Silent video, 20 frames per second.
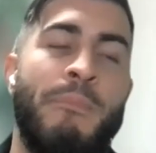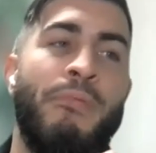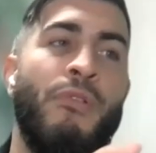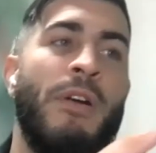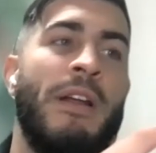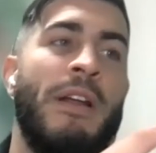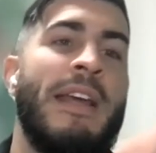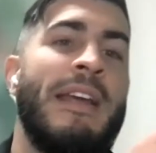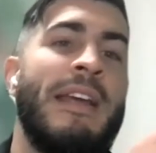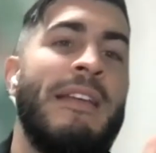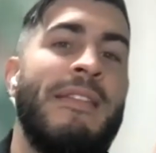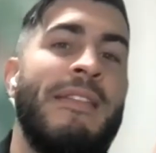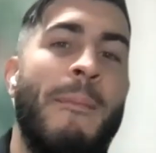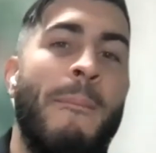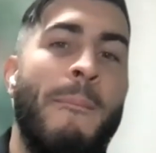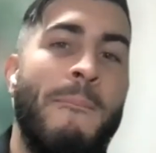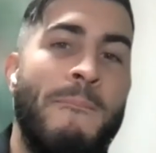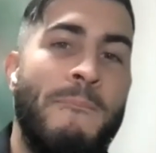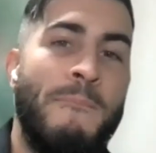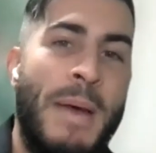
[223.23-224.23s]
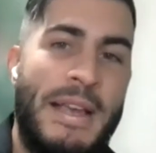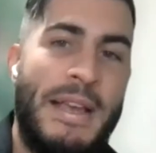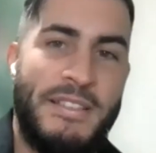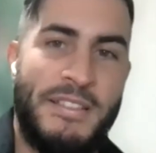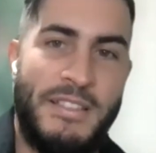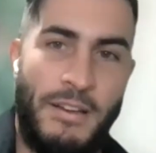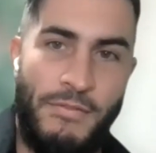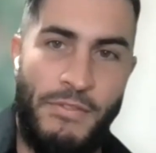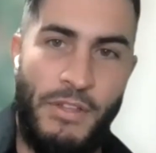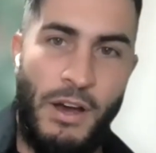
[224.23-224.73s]
bringing the
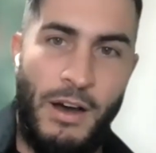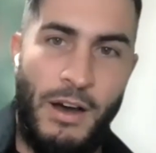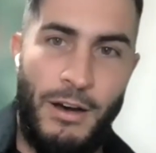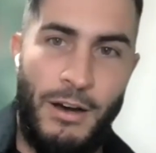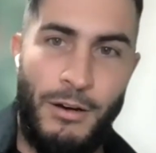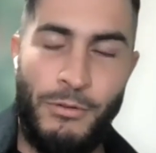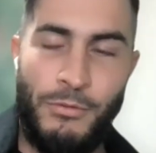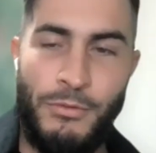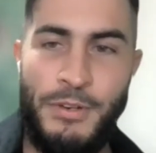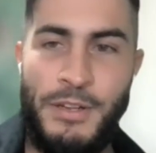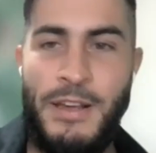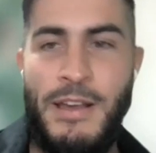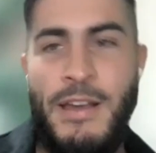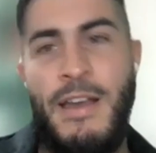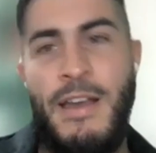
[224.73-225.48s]
best of the old